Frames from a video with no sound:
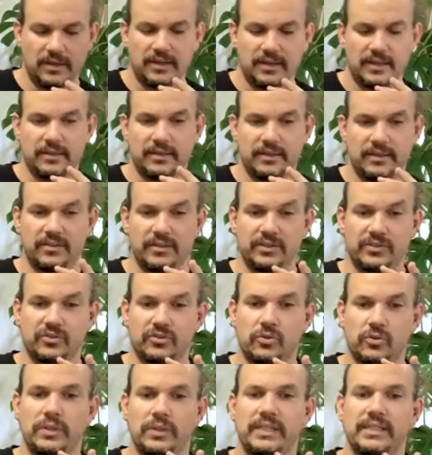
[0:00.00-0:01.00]
And then the
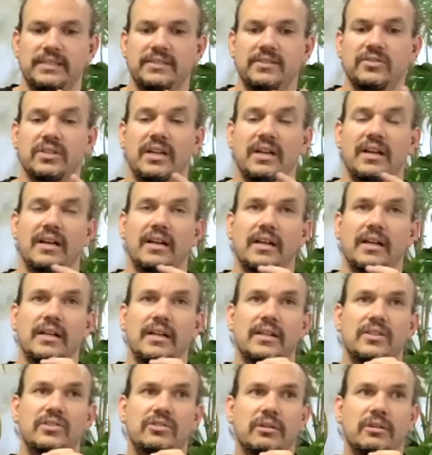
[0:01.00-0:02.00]
squeeze.
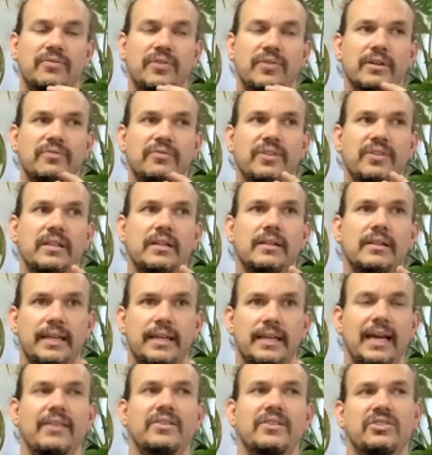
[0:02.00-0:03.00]
So if you're feeling like,
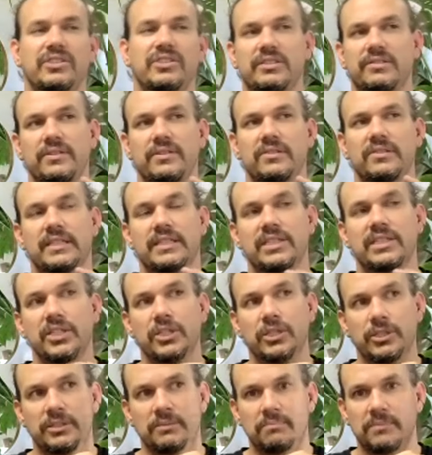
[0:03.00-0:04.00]
yeah, this just feels like a
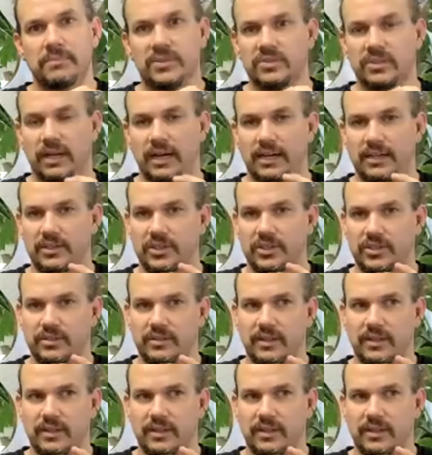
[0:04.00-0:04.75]
good massage,